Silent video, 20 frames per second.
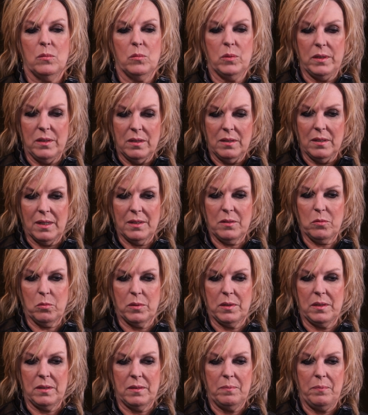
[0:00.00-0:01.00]
Woody
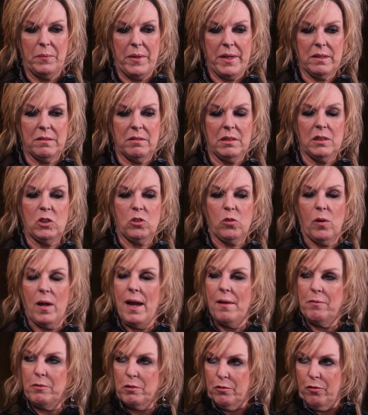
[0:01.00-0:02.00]
Guthrie, as he
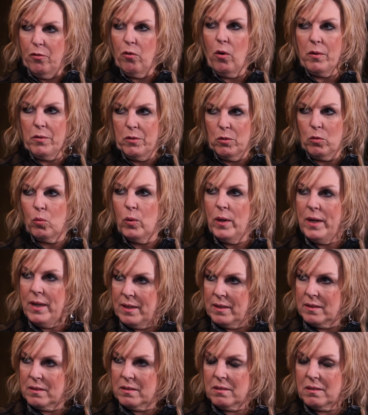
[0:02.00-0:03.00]
traveled farther
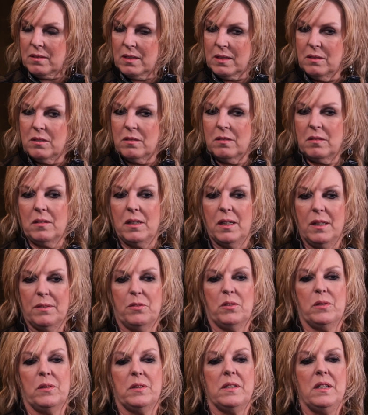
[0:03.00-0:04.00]
west, he
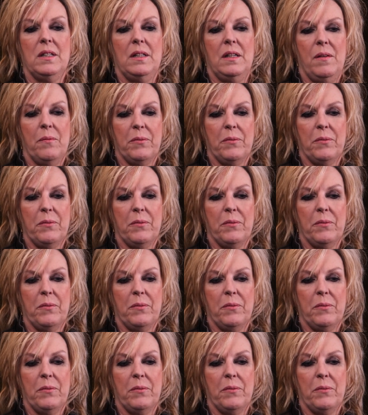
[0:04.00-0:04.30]
discovered